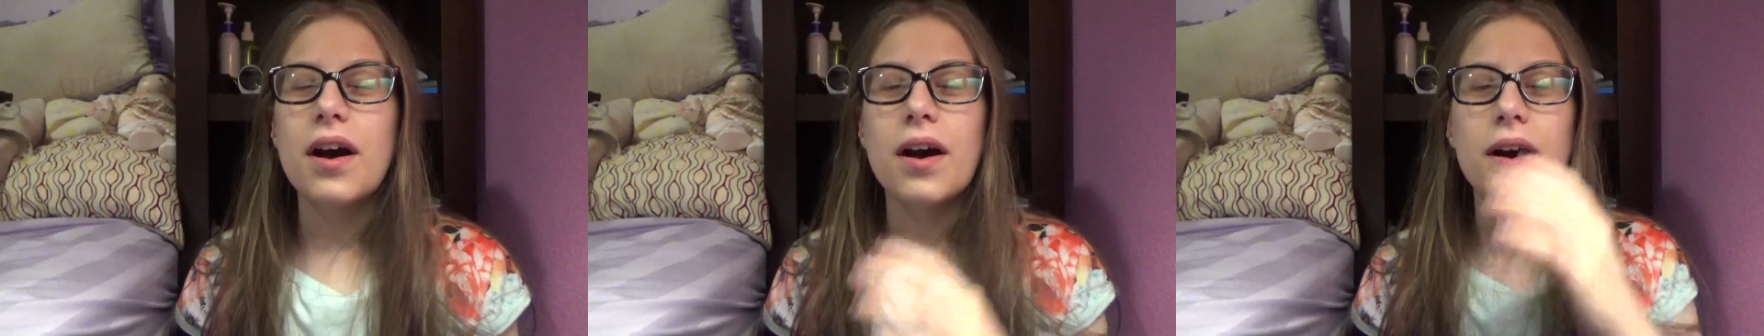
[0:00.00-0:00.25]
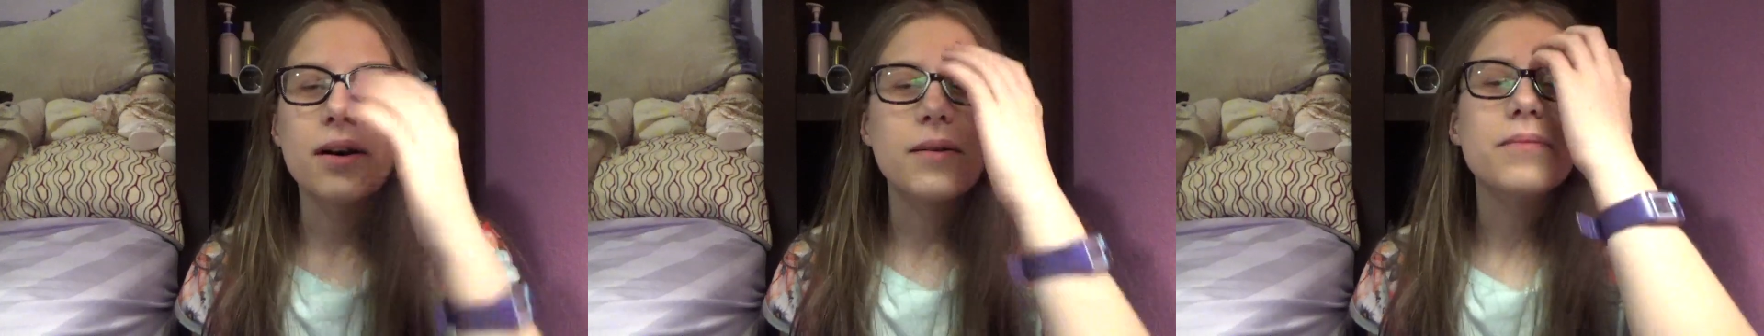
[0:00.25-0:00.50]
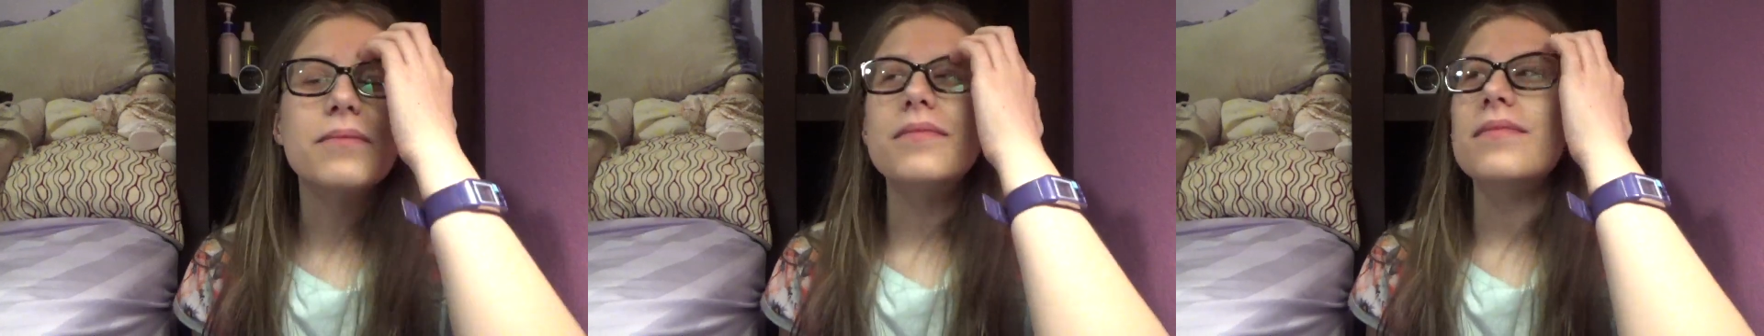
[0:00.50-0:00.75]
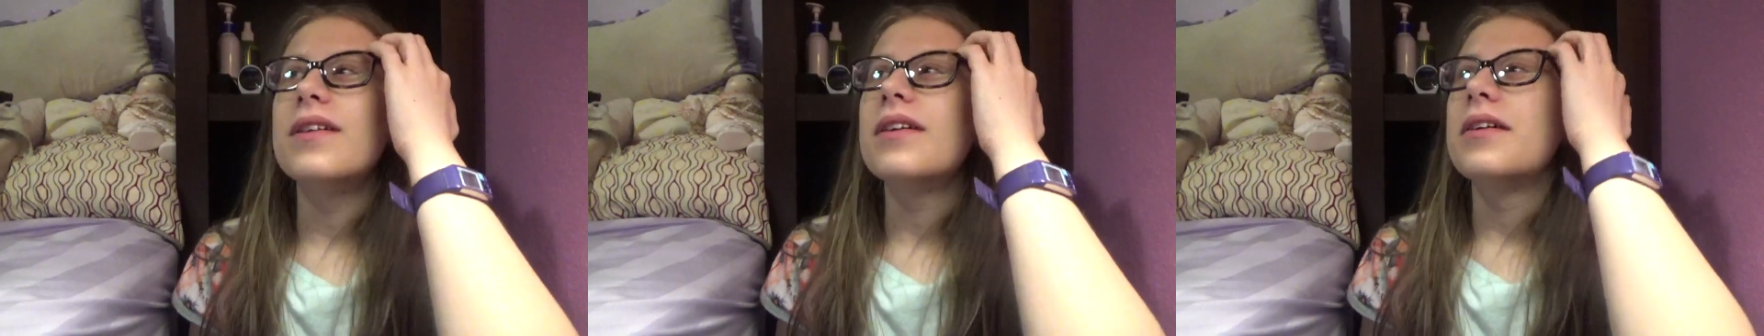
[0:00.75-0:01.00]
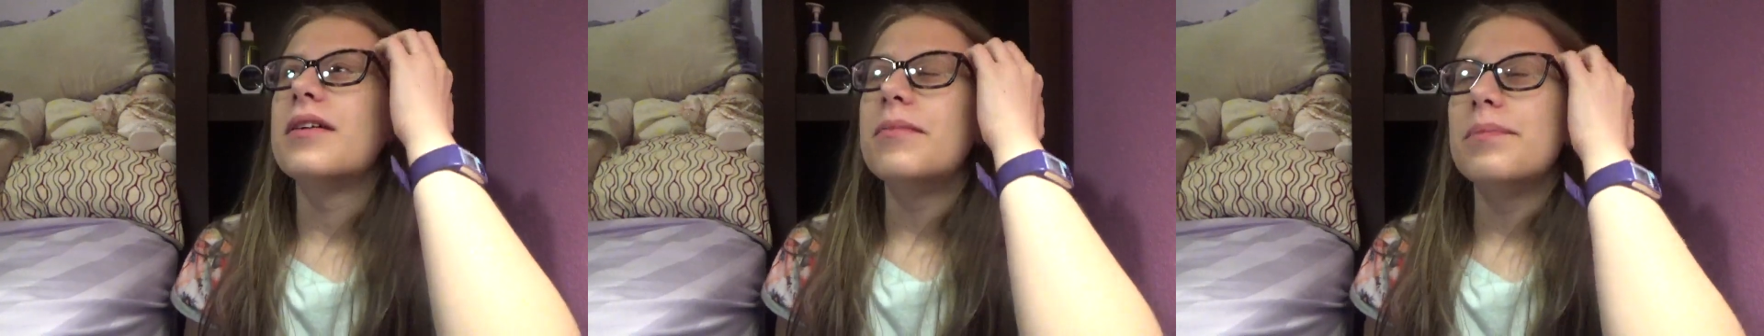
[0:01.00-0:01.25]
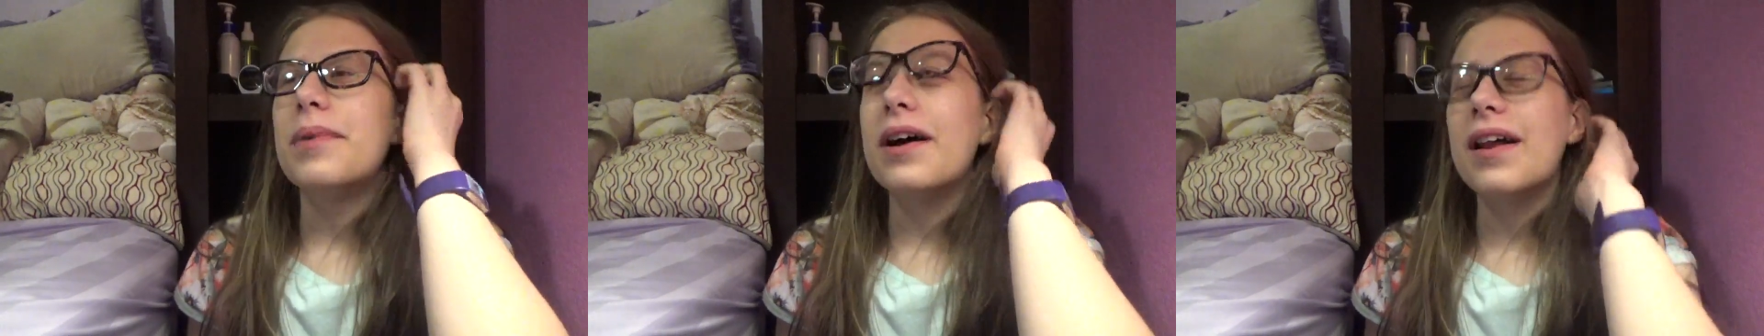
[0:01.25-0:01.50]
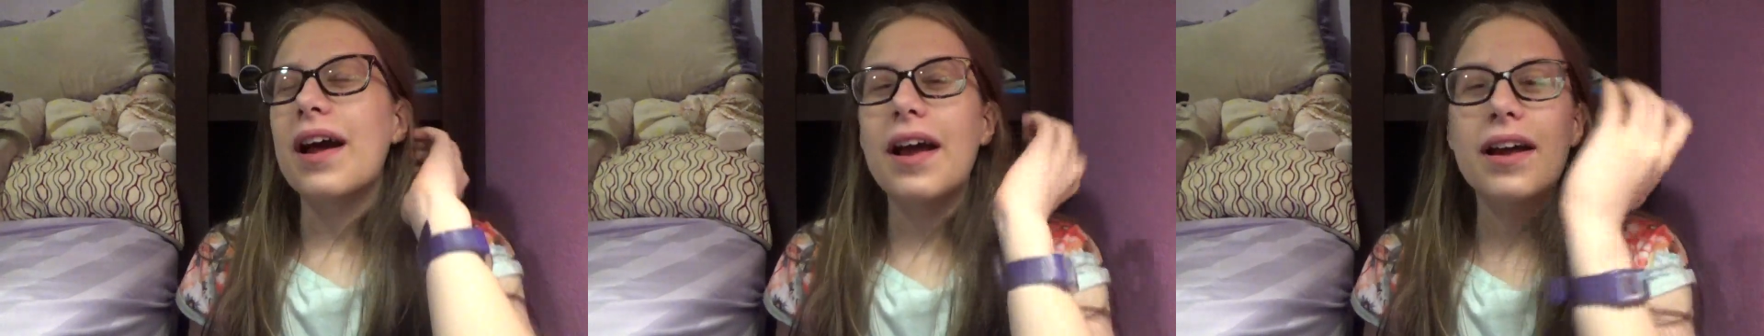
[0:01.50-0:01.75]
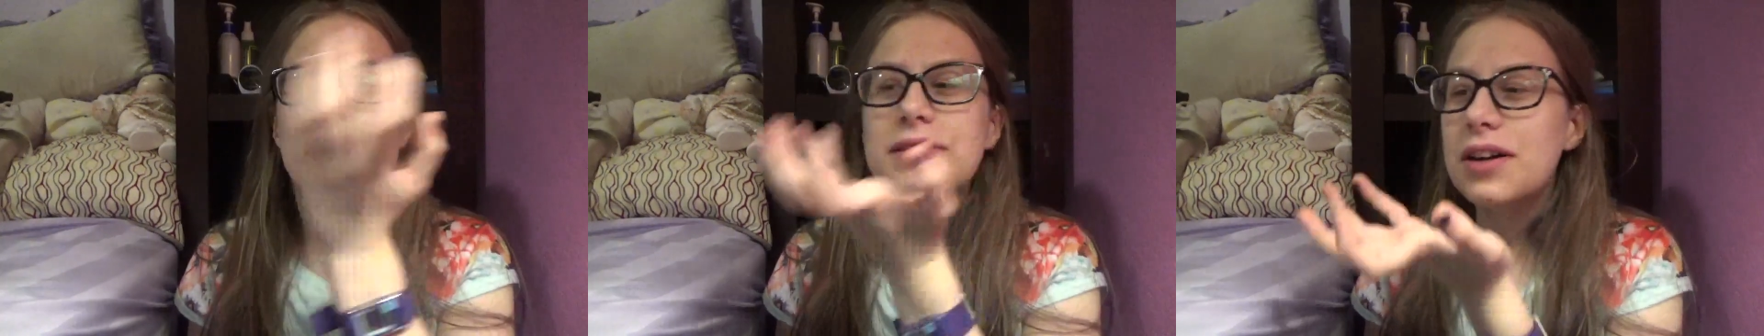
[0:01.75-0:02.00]
But I
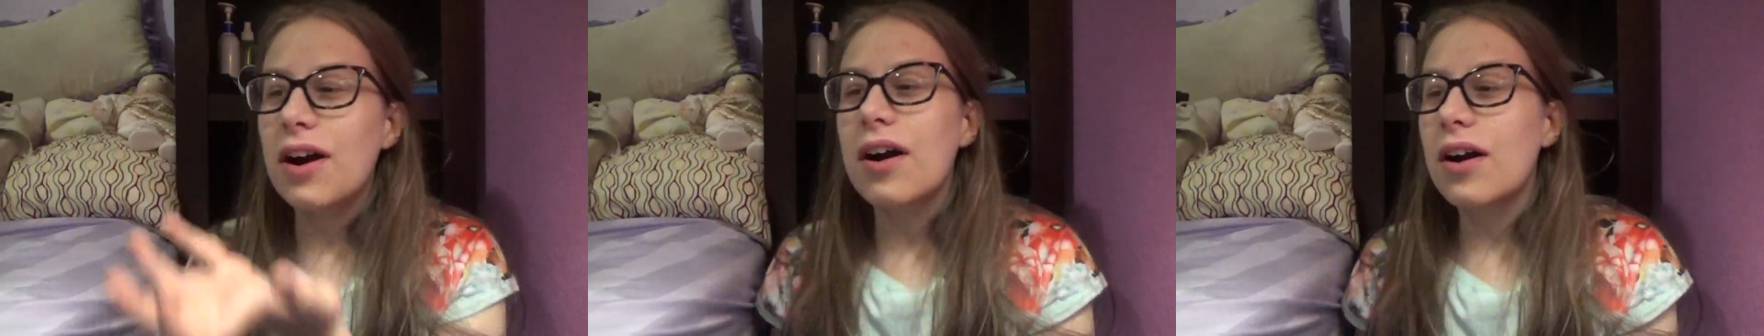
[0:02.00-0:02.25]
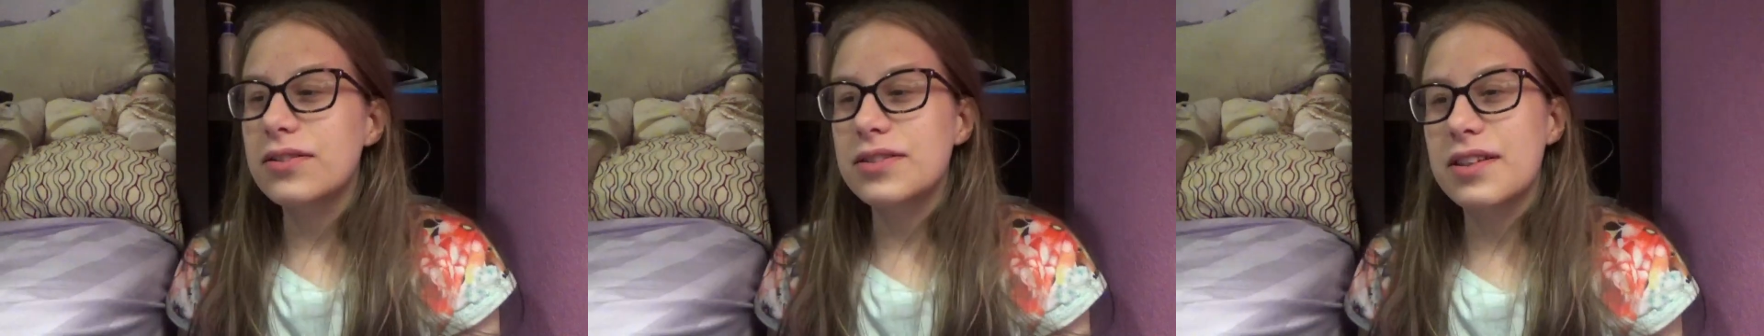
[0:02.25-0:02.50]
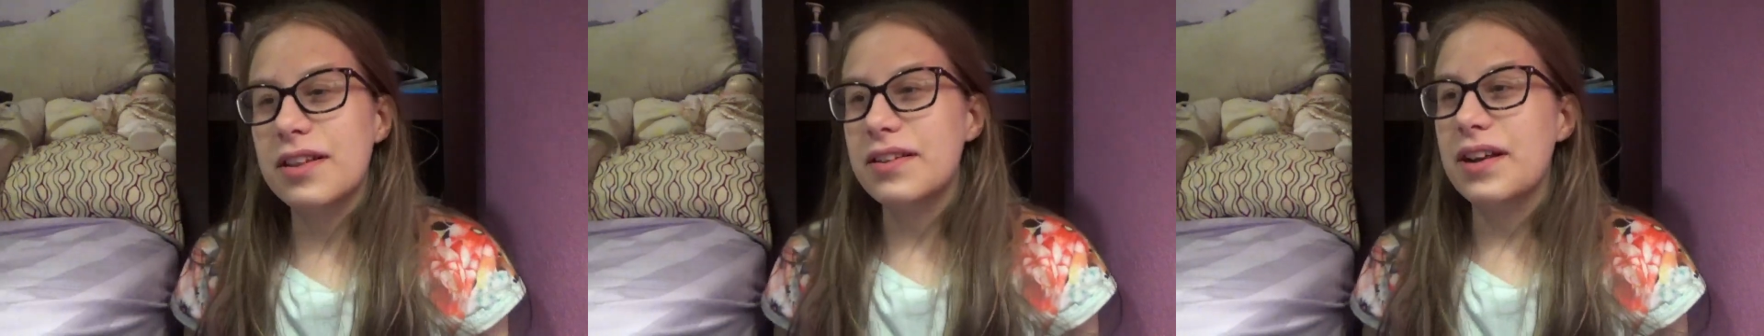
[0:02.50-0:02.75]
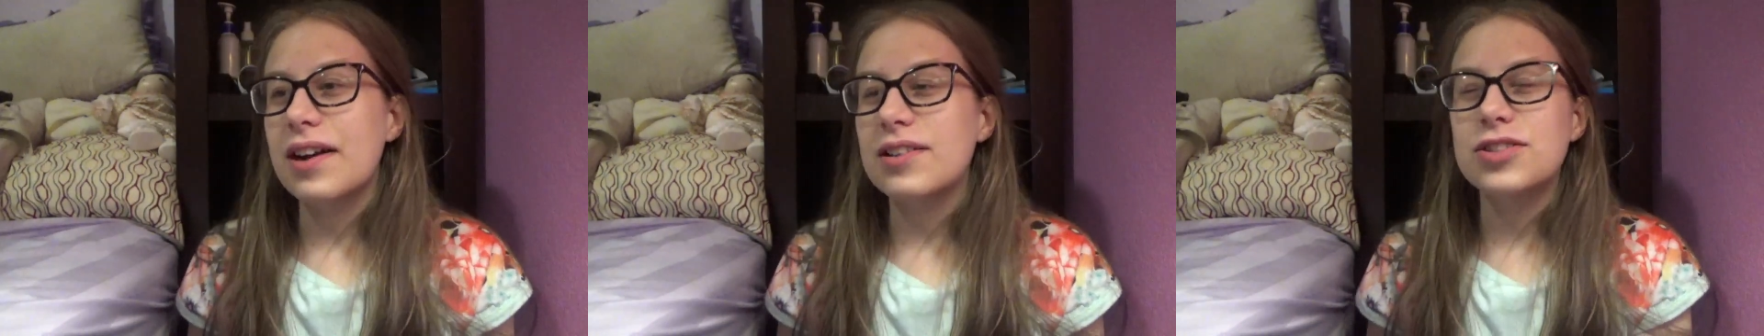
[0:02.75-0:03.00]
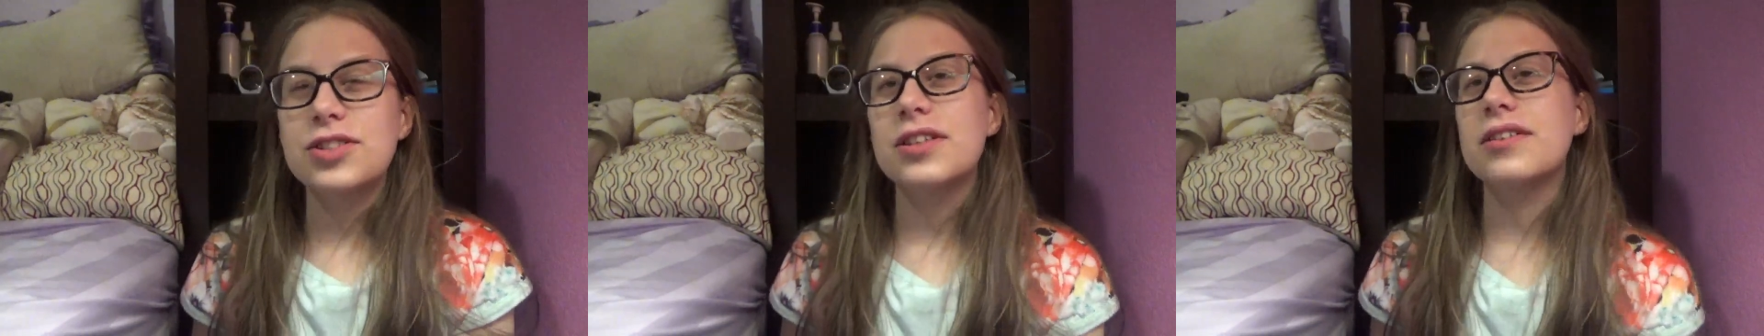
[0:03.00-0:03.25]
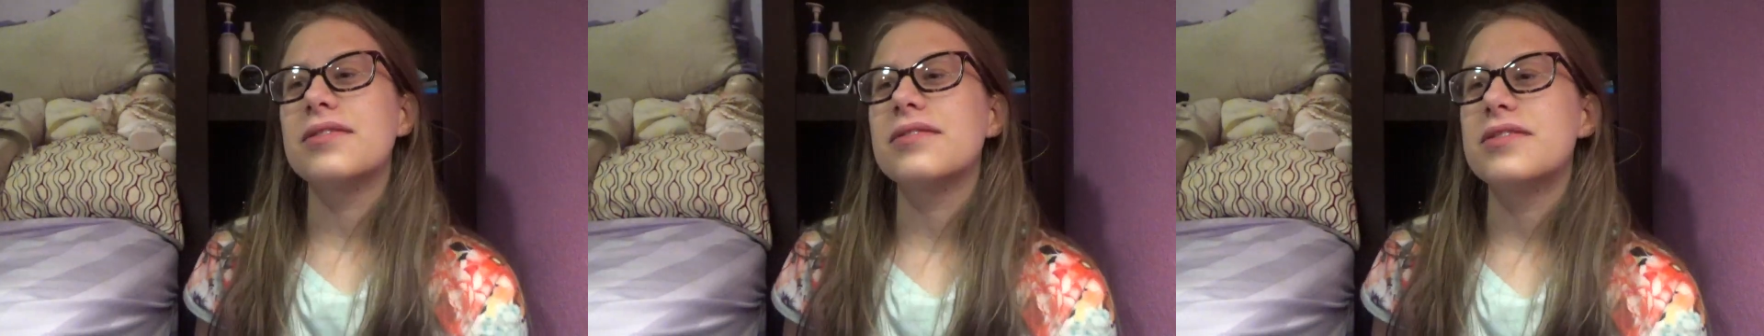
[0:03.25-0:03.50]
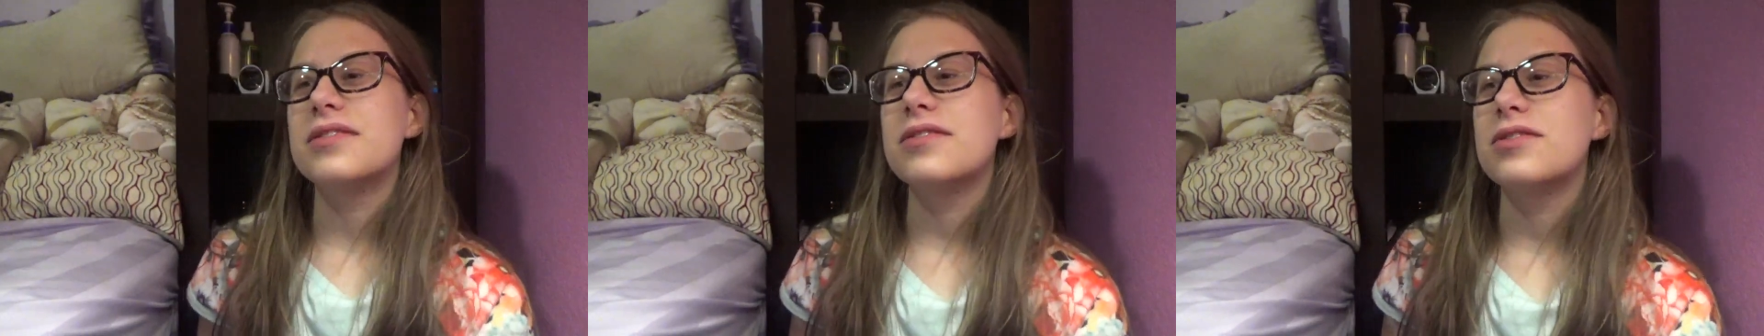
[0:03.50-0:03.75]
hadn't got onto the Sax channels.